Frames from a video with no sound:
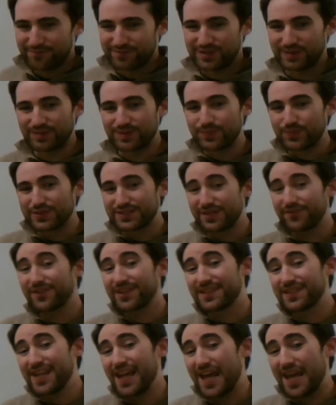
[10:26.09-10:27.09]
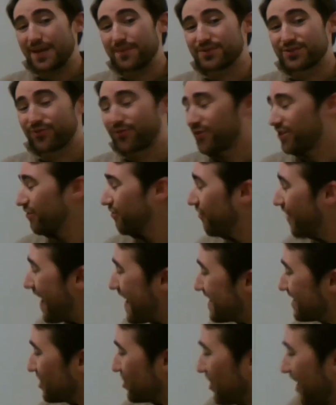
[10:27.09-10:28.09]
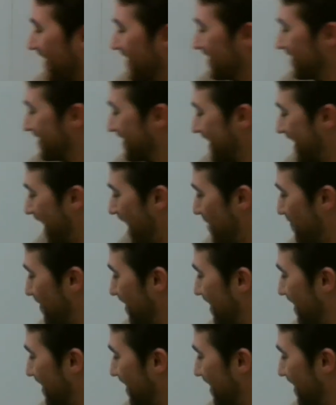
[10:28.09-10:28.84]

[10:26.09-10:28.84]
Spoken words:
some specific names for the phase changes that happen